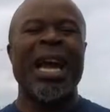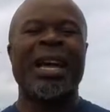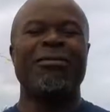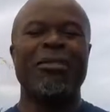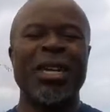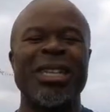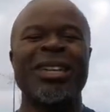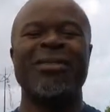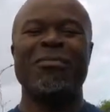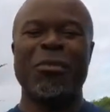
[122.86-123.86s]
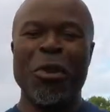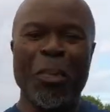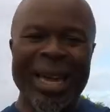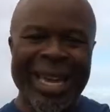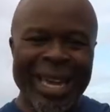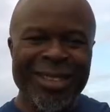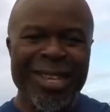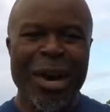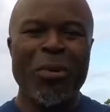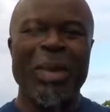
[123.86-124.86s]
and really you begin
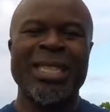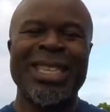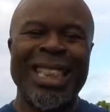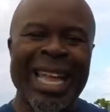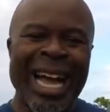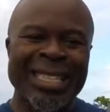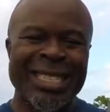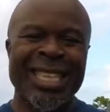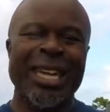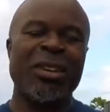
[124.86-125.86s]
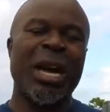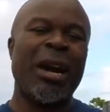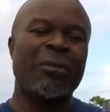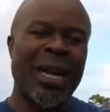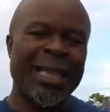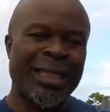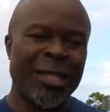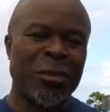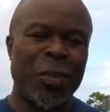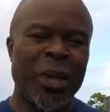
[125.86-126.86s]
now with the last leg. You have, at
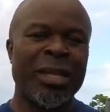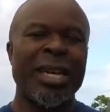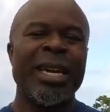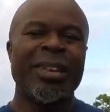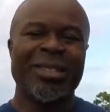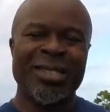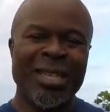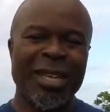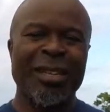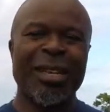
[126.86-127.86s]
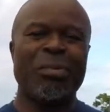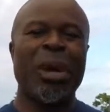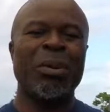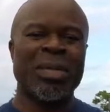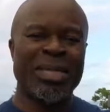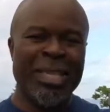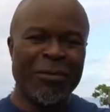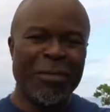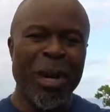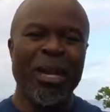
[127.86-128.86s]
this point, you're still about
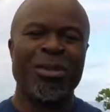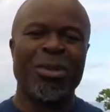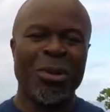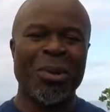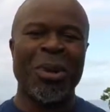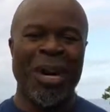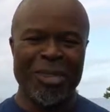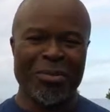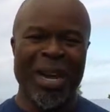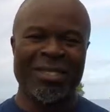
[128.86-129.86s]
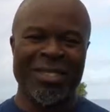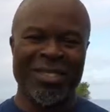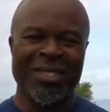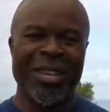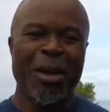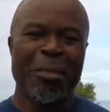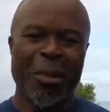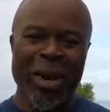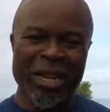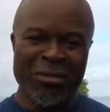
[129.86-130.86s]
7 miles to go on the marathon. But
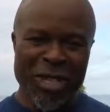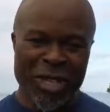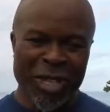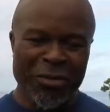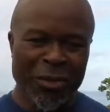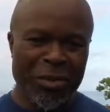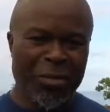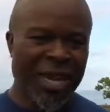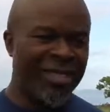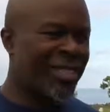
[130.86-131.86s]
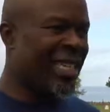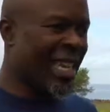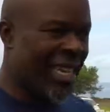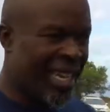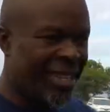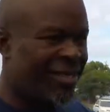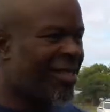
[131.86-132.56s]
when you return from the marathon, again,